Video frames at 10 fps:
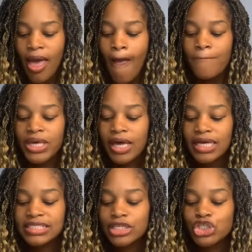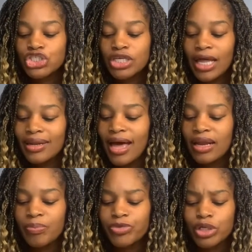Because it shut
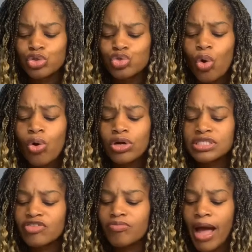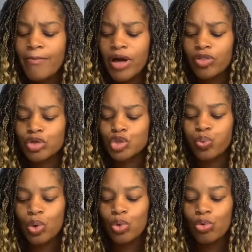not up the doors of my
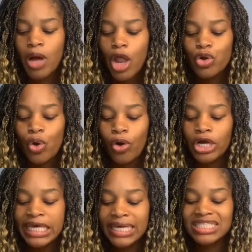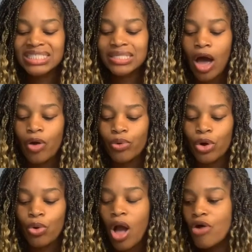mother's womb, nor hid
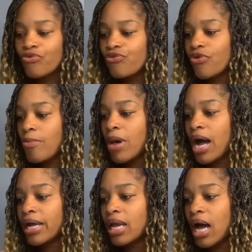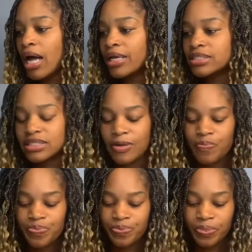sorrow from mine eyes.
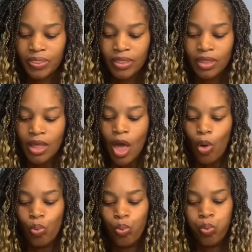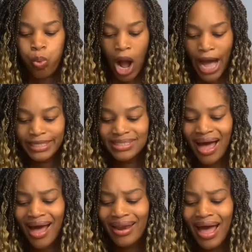Why
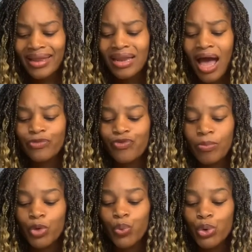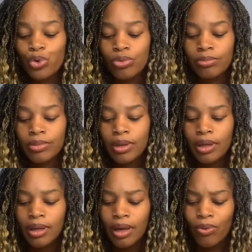died I not from the womb?
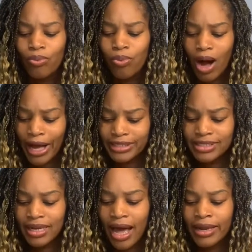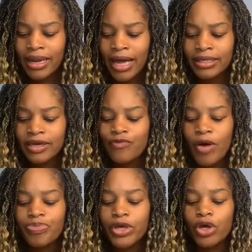Why did I not give
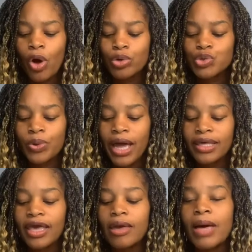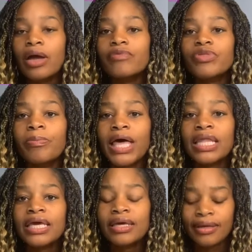up the ghost when I came out of the belly?